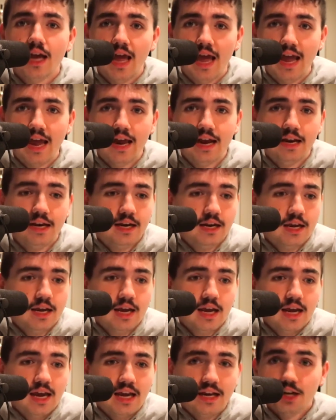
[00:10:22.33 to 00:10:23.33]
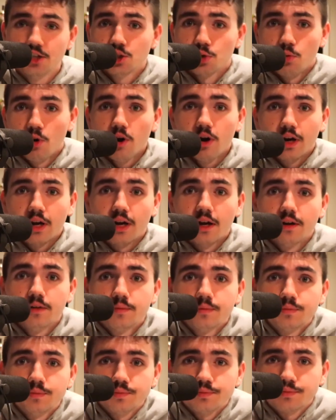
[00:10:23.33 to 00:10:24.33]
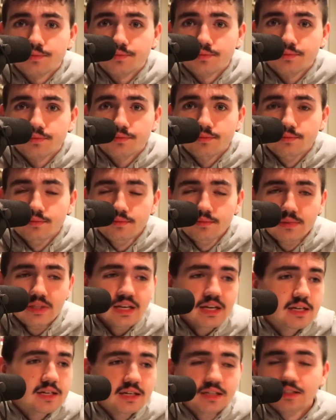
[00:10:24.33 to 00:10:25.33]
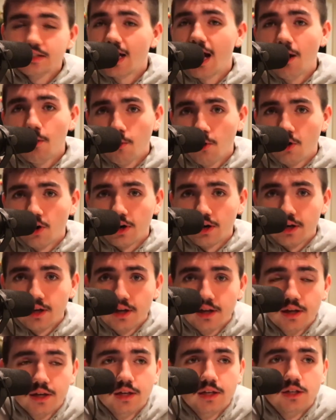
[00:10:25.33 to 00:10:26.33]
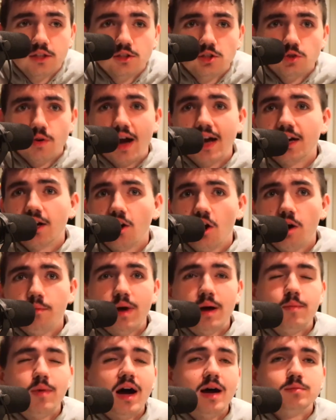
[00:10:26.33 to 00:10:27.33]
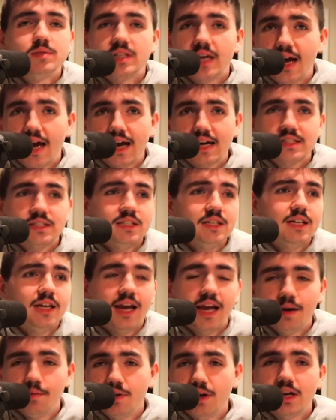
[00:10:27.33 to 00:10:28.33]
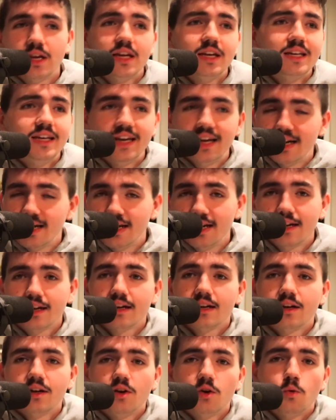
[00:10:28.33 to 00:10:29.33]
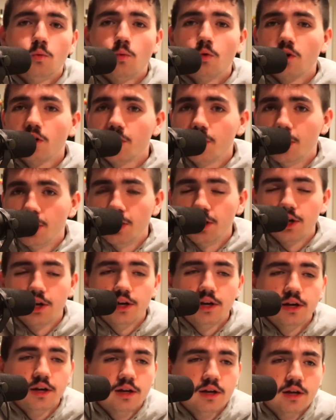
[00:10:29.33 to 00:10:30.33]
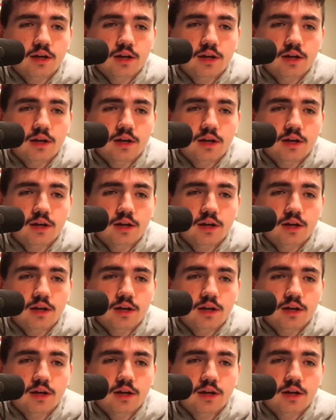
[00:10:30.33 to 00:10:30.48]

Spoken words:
And it doesn't work. It does not work. So I had to call my mom's ex. He came in, he did it. We're good.